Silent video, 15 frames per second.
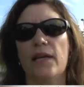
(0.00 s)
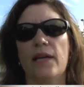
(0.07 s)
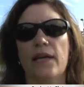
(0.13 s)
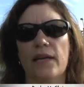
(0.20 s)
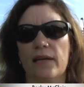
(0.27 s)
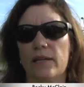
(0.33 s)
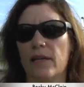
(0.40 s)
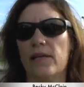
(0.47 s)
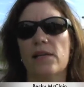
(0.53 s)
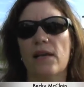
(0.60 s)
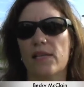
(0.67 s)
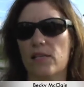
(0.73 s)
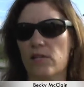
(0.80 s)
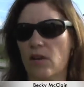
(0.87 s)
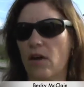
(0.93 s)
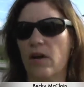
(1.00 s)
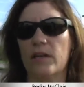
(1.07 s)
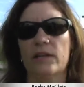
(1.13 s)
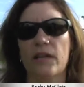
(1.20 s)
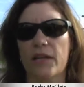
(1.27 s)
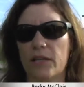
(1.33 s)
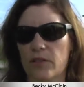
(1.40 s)
And I, I saw
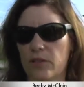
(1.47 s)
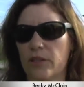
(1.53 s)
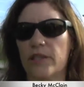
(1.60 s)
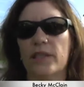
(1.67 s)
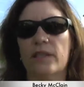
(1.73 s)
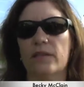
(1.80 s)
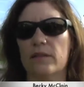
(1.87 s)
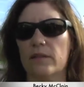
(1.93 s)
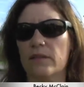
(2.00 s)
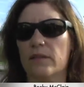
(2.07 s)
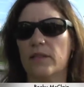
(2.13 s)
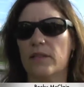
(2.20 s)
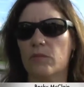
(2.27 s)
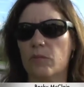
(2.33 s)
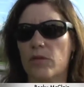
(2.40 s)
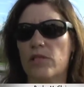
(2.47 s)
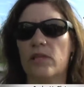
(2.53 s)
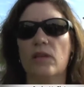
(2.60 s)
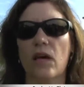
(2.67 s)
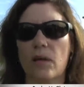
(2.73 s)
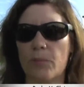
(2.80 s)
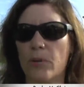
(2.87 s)
it and I heard it, and it was a
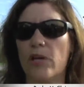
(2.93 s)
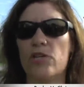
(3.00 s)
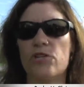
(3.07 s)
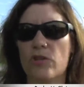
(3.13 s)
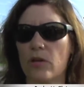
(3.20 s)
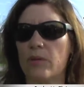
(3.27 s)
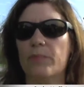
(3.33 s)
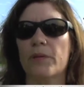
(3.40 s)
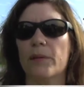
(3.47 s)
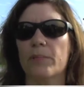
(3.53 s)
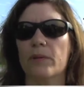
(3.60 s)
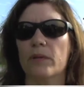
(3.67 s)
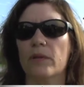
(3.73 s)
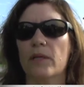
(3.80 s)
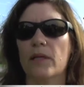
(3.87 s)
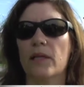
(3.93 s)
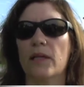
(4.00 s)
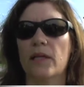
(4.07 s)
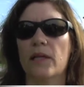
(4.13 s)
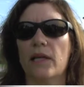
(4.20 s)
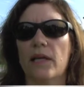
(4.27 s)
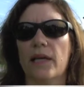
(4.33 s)
lot of pressure on people.
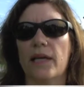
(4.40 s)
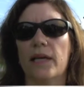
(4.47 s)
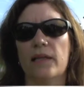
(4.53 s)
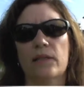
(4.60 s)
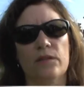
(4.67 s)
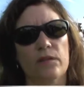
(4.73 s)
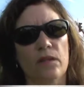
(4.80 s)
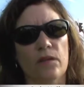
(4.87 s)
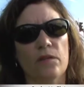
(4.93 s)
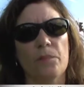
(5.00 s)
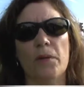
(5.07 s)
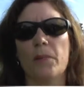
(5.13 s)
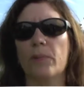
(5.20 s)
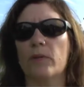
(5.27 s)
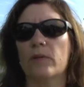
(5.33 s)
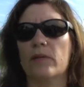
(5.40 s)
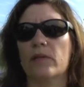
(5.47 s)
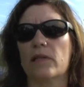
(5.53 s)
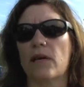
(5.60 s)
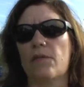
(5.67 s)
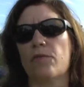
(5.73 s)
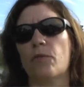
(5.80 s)
And you know, if people
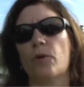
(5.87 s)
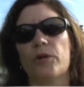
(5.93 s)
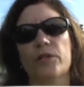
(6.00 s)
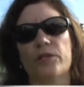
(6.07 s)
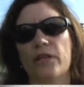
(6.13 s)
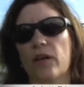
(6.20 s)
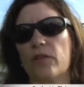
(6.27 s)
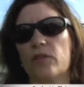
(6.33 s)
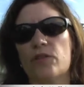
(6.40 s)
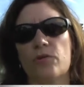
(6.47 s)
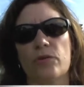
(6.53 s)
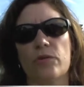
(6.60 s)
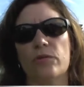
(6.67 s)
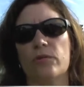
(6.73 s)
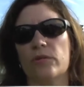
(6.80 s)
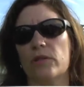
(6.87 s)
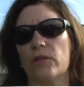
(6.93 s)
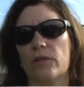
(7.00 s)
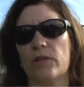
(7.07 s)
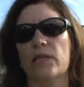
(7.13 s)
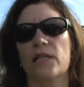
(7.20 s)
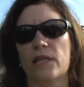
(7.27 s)
come forward and tell the truth, you
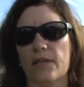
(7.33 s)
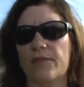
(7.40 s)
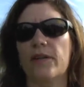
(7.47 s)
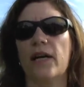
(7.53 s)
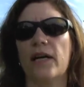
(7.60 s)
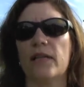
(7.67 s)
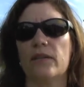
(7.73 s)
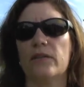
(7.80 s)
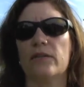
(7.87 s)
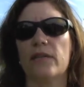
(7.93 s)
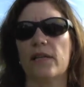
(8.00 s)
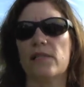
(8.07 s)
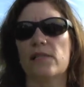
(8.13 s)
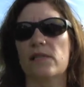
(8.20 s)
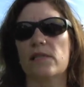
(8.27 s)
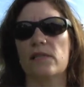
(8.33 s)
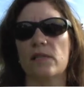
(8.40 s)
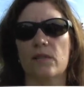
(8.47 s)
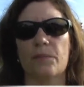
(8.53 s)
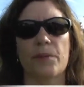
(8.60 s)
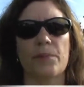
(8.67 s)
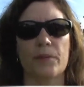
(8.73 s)
know they're going to get fired, and that's
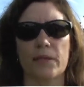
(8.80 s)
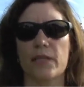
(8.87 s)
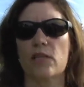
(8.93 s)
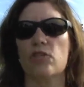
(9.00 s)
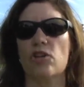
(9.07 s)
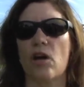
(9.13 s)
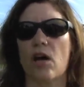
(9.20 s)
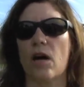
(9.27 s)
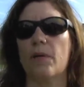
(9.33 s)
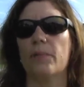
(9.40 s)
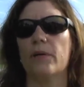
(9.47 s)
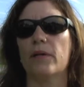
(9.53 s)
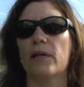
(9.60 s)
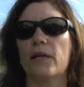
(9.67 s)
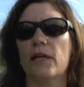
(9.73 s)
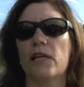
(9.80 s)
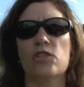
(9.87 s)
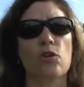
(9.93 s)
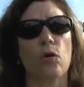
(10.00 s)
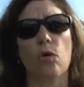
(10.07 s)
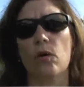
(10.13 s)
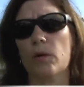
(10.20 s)
you know people need a job.
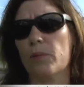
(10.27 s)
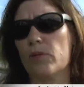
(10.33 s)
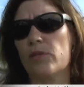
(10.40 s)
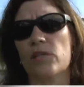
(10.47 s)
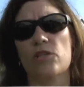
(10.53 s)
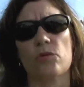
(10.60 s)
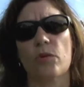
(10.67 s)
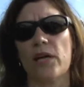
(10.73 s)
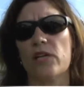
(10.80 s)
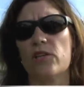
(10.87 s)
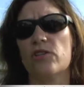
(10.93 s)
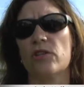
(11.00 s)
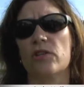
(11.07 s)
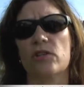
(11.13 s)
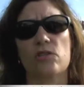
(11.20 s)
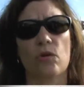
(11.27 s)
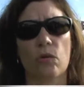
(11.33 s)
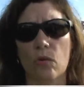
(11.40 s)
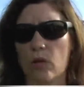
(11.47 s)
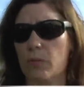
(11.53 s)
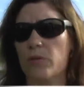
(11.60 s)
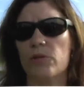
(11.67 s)
It's a horrible situation. It's a
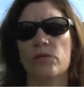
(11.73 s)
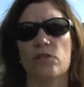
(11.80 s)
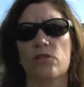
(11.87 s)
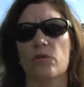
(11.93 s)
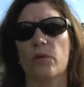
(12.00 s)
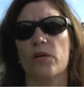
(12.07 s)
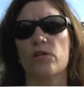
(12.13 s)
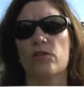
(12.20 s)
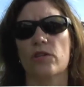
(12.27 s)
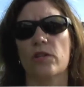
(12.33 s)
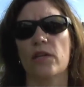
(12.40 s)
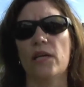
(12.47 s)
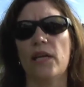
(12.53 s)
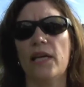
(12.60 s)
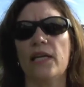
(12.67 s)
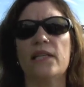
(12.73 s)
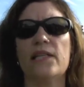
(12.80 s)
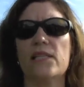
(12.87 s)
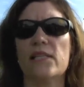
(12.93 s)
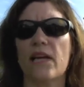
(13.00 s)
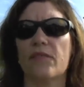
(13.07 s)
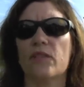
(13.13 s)
horrible situation, and it
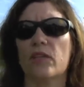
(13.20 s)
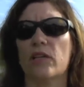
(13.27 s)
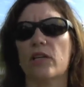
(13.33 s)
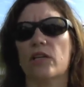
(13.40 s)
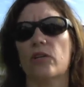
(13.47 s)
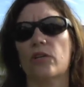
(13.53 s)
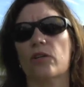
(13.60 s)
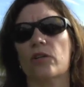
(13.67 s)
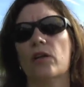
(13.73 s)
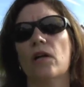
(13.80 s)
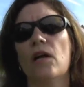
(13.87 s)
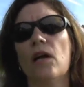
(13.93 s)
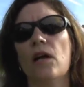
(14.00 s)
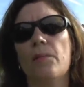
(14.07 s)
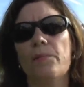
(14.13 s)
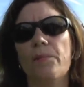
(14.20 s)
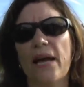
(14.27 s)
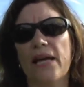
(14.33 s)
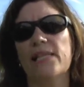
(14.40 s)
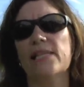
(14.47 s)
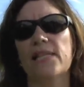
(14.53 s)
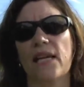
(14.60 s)
doesn't have to occur.
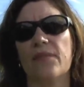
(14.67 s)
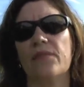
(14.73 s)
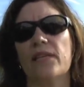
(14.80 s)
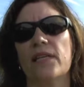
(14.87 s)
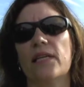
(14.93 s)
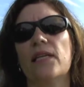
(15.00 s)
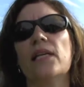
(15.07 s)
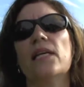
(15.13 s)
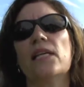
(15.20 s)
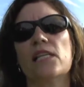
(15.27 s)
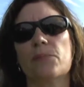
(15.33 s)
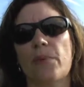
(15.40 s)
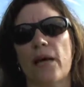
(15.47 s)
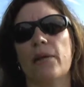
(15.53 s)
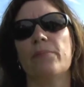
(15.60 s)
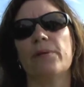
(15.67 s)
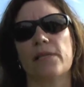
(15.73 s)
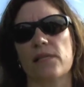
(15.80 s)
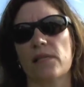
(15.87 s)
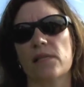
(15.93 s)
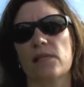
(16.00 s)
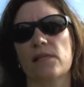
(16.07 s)
Bad safety is bad
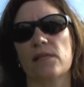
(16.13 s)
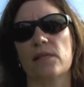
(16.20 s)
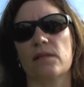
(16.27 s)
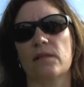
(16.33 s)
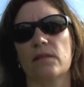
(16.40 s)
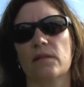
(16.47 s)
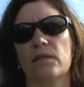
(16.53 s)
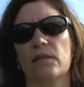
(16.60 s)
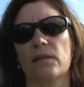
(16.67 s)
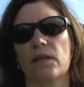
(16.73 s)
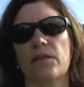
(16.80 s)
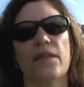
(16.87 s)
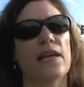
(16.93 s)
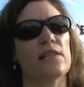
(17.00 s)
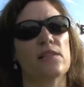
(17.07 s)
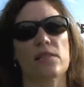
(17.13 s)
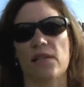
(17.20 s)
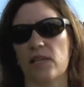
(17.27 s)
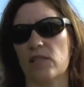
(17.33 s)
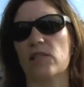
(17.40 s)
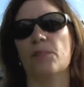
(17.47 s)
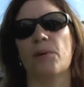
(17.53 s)
business. And that's
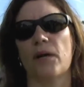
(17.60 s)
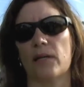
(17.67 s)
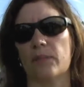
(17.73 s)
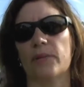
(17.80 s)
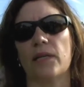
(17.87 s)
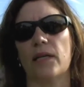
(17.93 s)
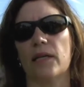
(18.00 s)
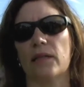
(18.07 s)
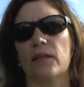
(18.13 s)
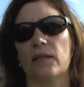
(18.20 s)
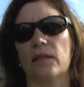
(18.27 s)
that's the bottom line.